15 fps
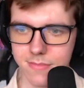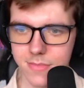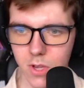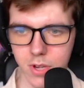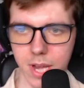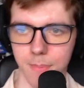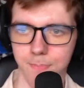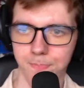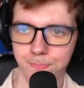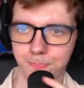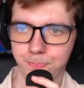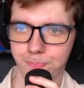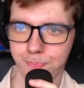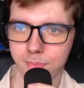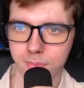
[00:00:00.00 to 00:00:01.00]
Okay.
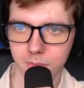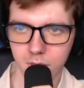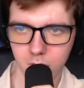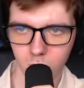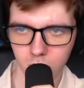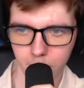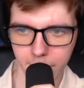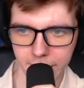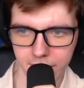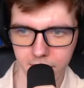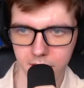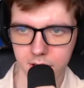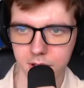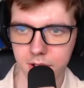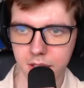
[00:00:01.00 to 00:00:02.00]
We're back.
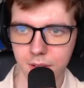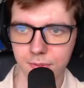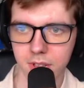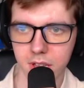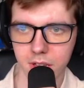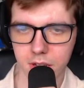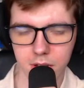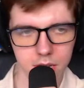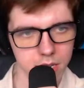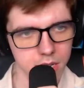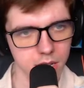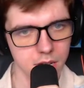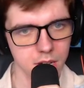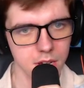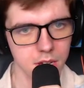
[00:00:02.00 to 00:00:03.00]
Good evening. Good
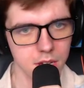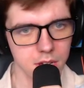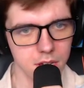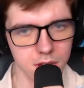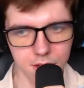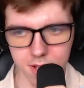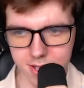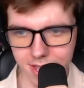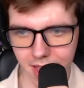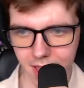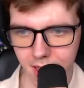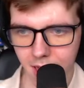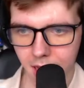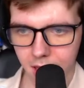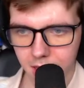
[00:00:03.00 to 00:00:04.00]

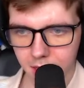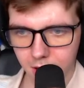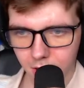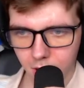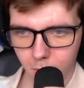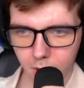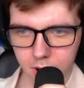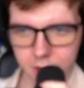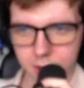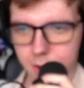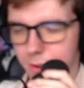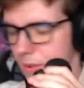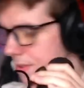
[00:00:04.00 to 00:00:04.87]
day. Hello. How are you?